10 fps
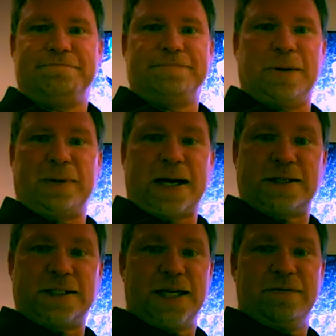Then we got the
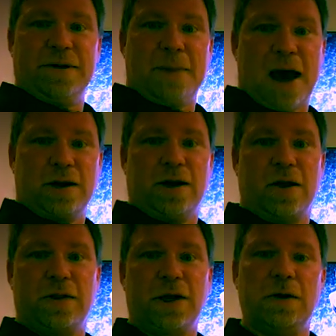TV mounted
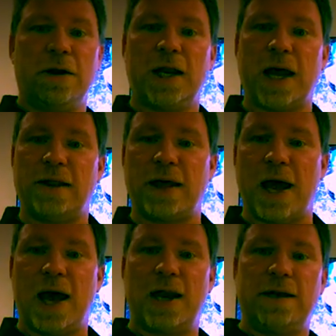on the unit, and
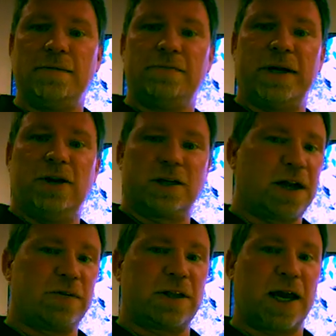then we hooked
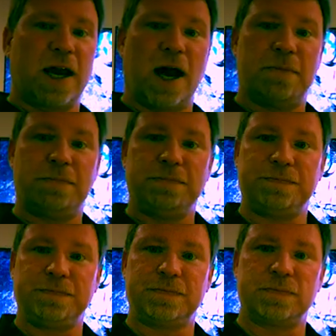everything up.
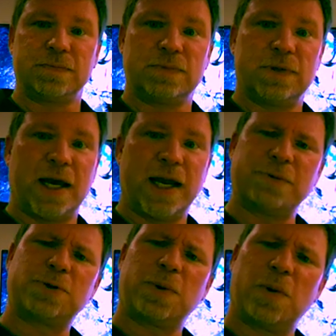And then
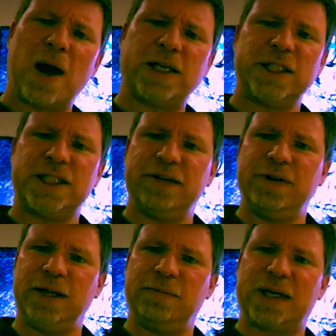as we were watching
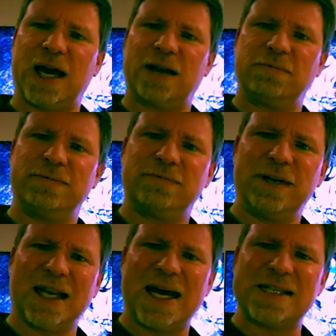TV, we kind of
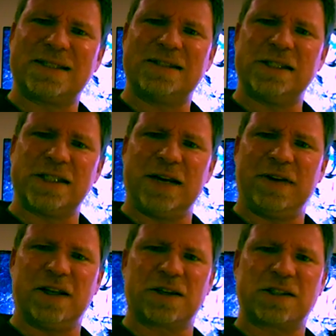realized this
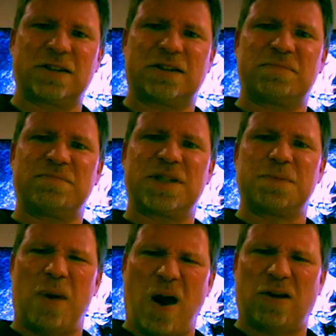TV looks
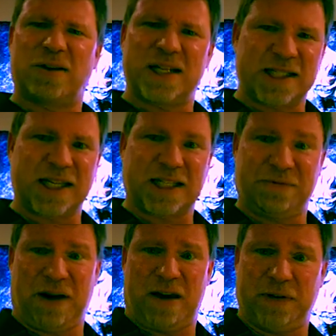smaller than
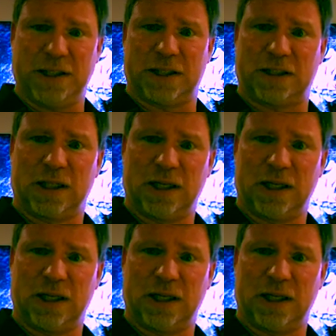65 inches.